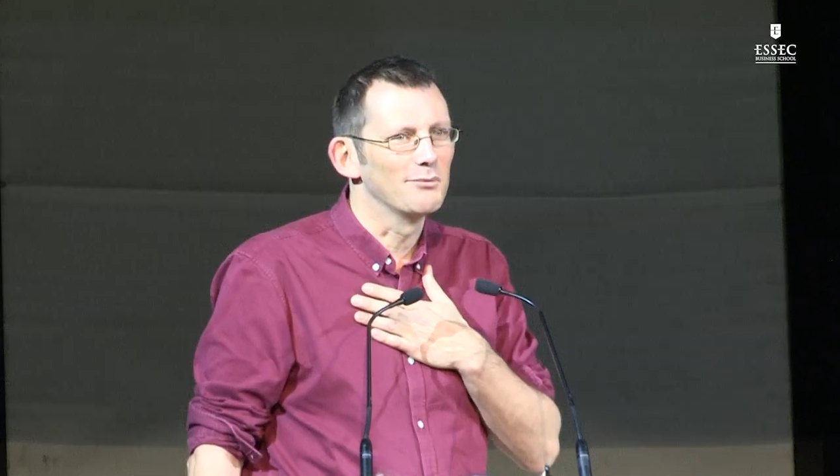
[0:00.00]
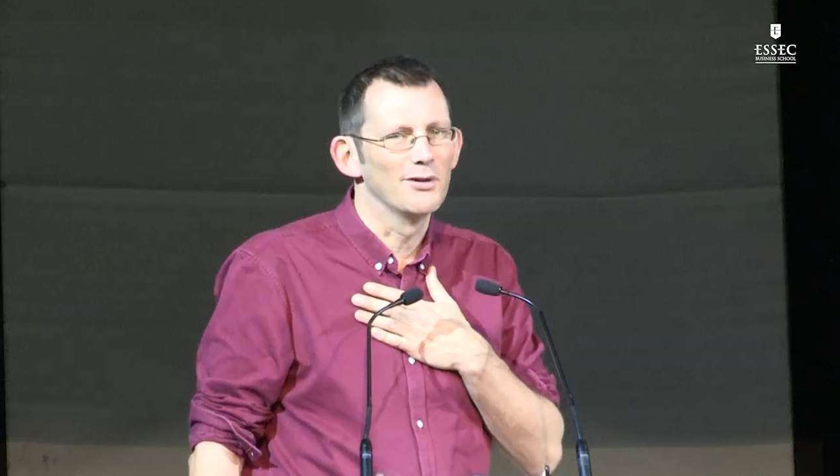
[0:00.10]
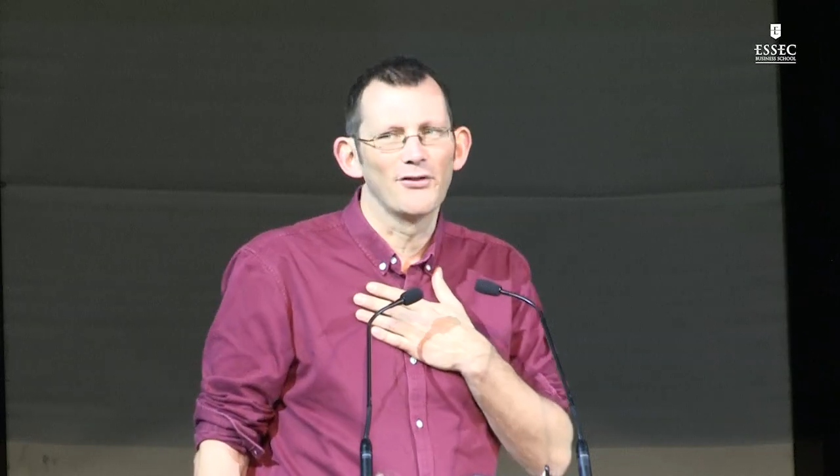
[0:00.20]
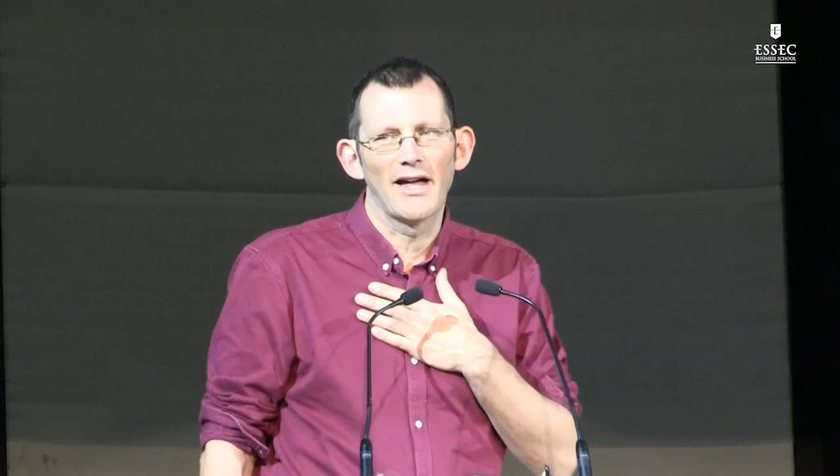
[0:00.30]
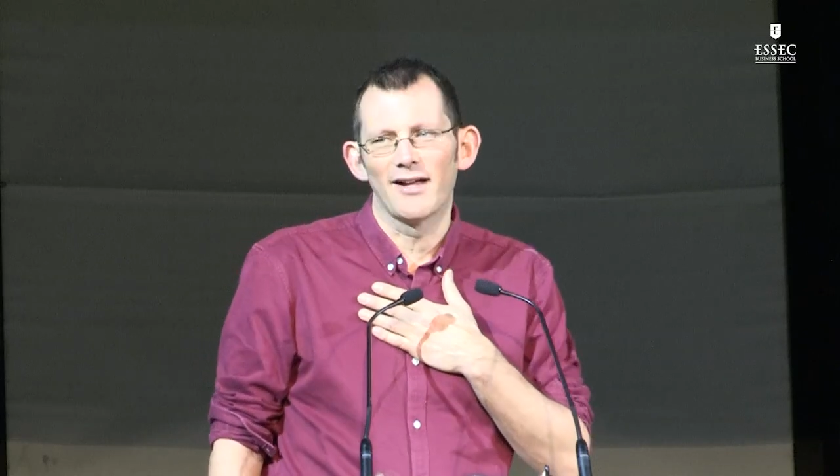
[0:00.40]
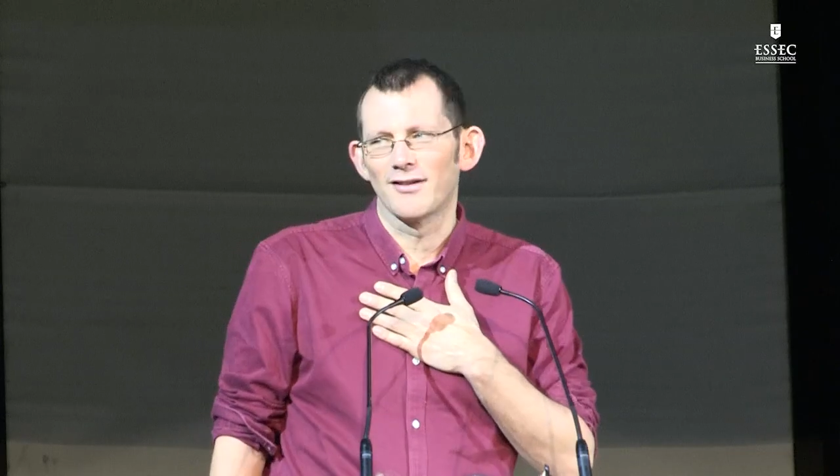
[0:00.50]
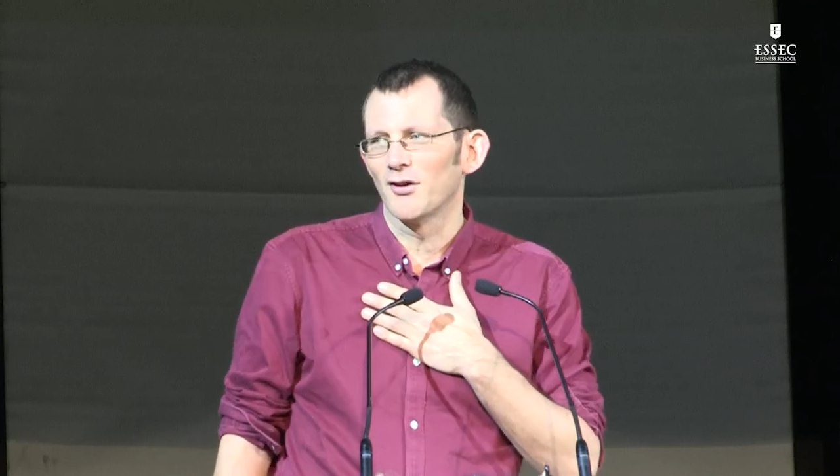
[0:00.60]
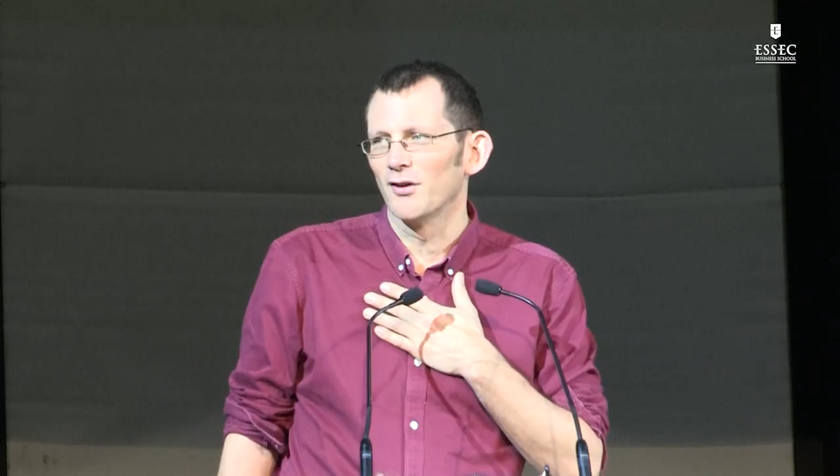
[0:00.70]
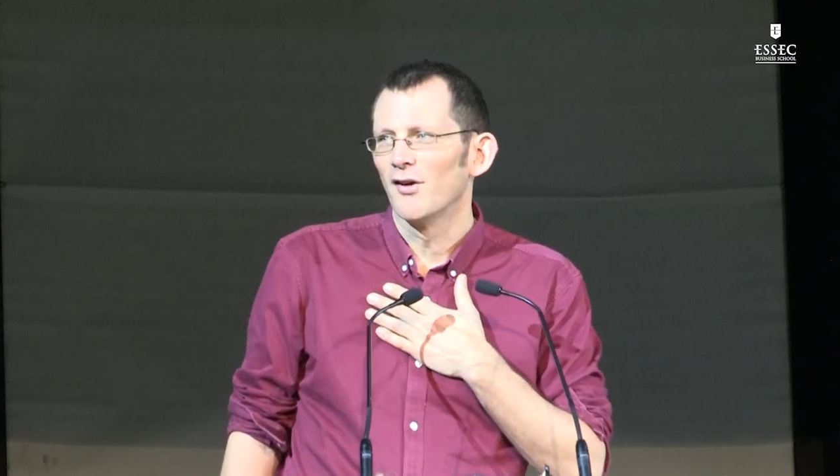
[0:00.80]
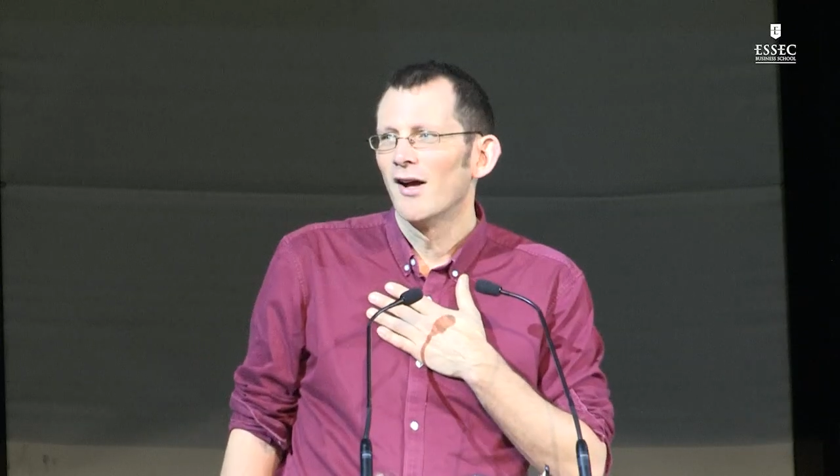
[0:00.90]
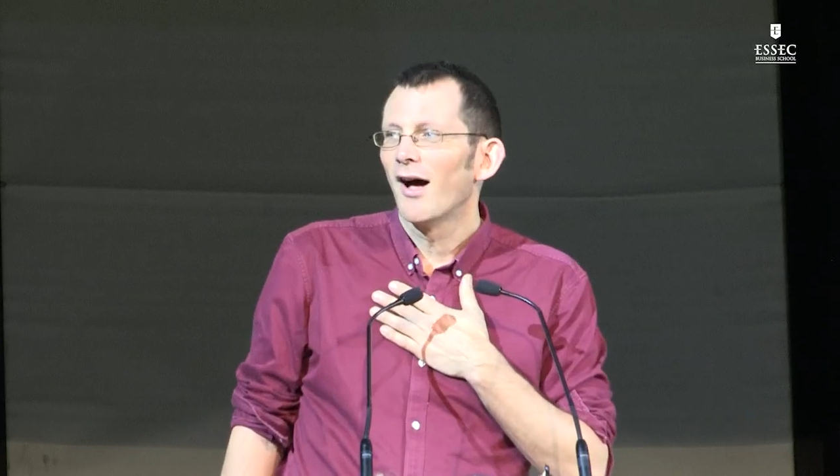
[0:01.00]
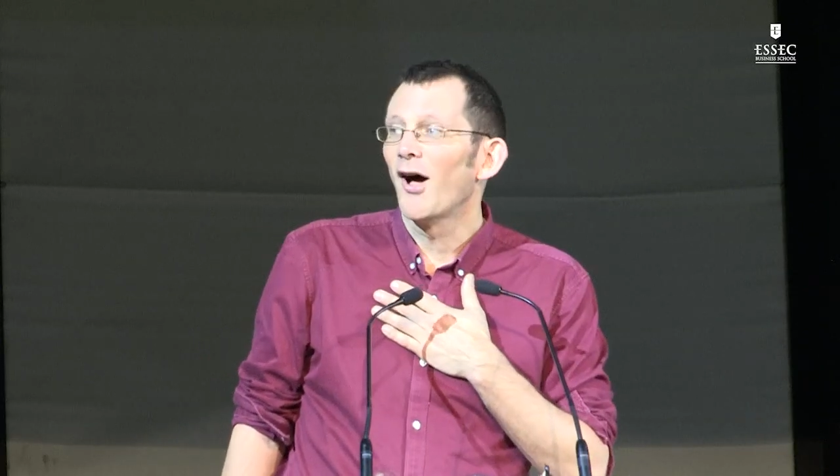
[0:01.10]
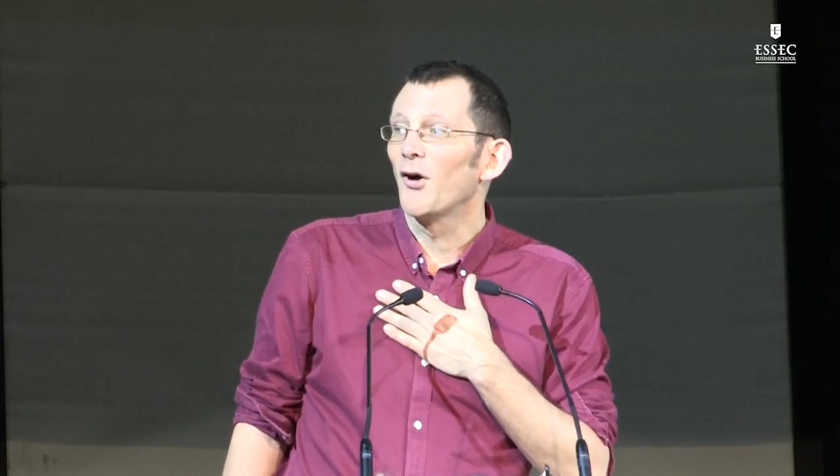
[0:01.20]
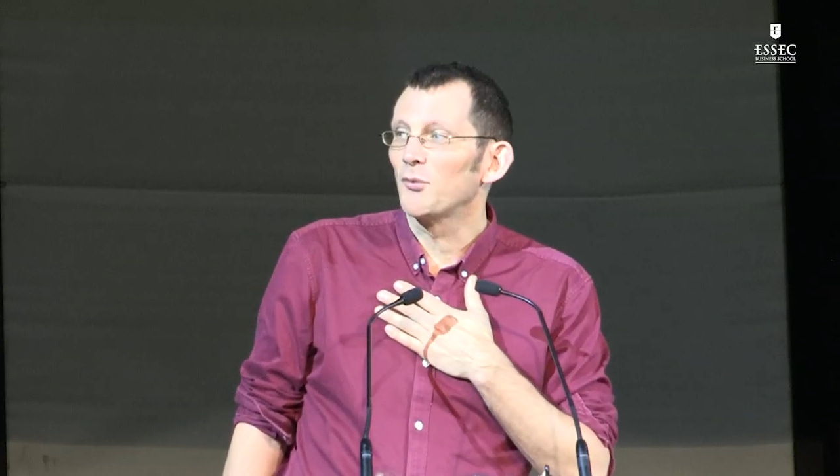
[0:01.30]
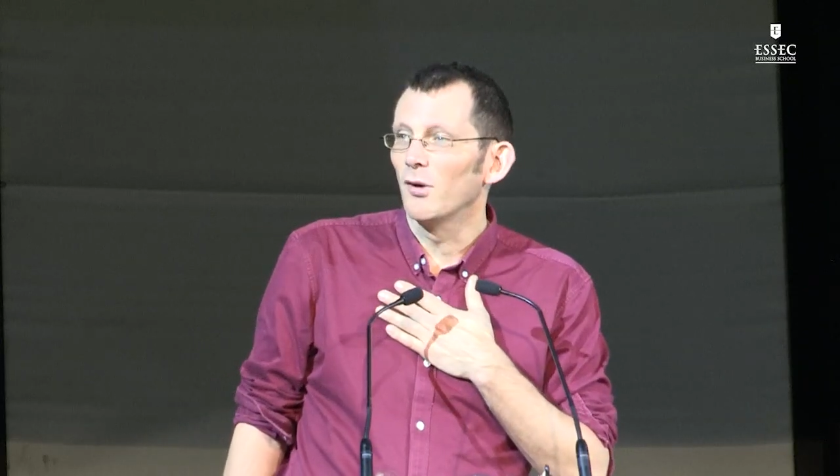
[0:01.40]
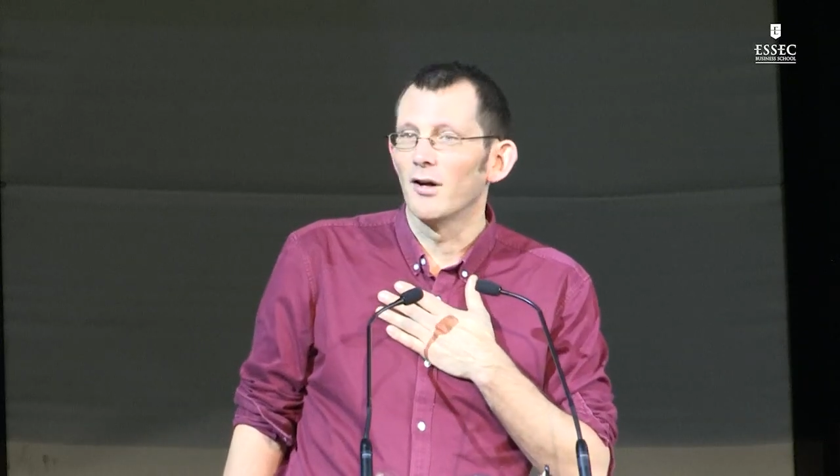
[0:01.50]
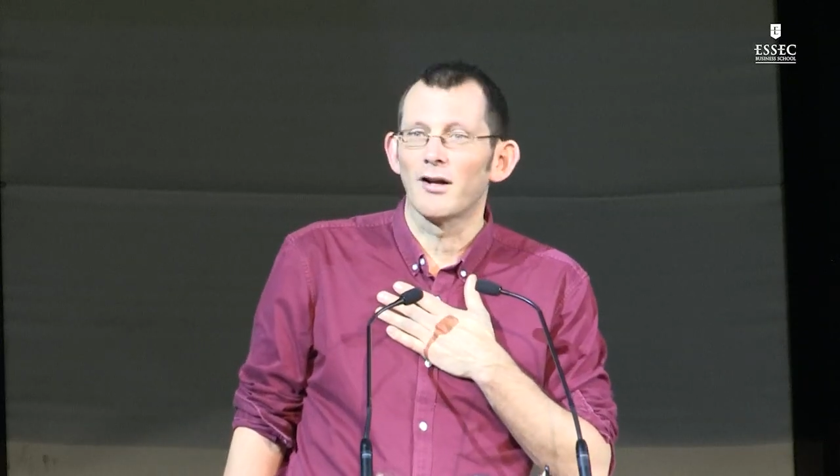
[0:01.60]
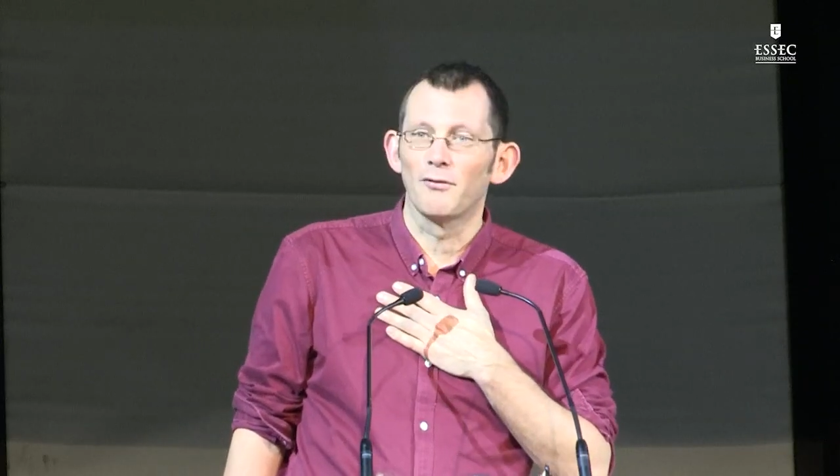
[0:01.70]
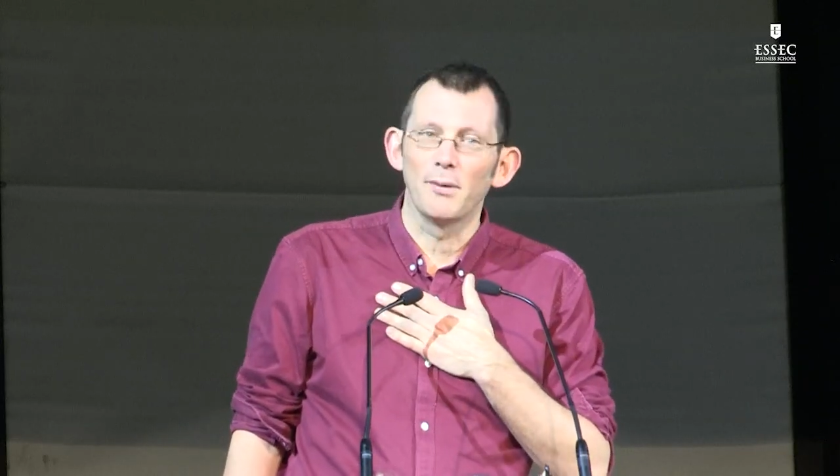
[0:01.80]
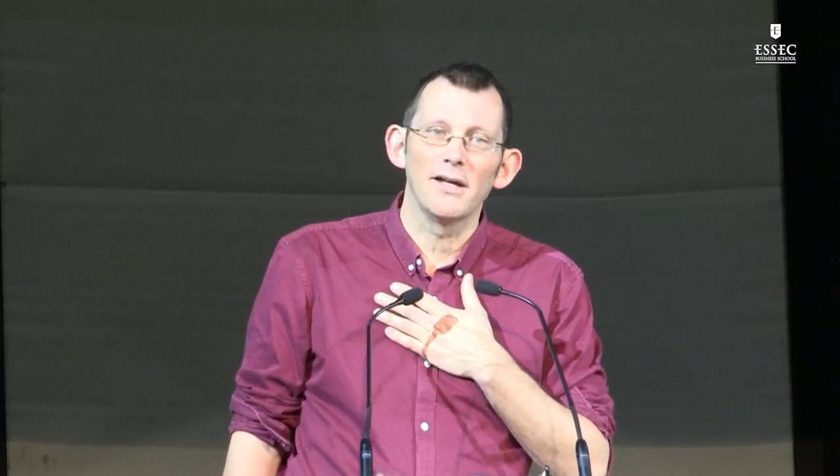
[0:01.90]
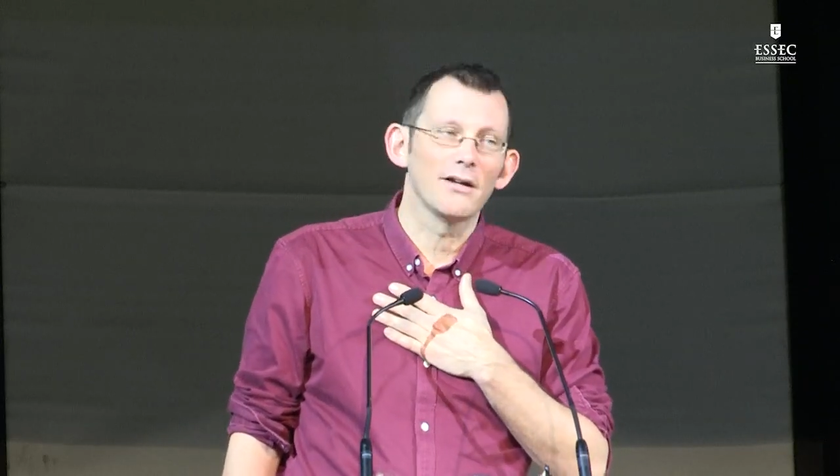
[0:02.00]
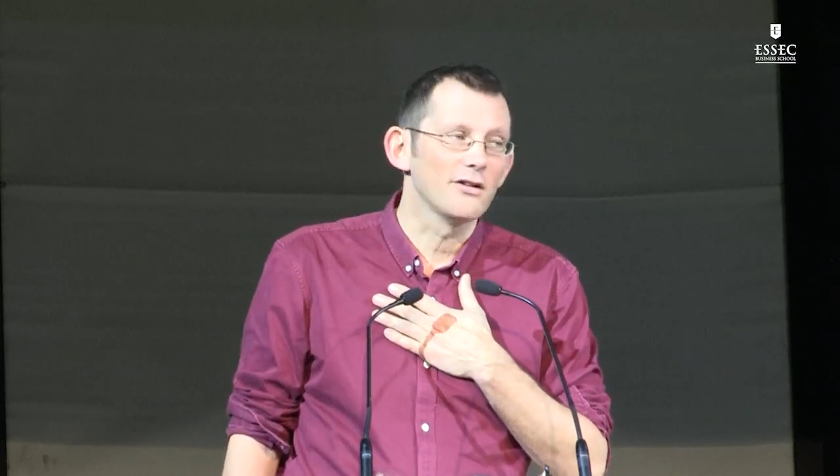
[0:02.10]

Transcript: some of that sort of hard work of being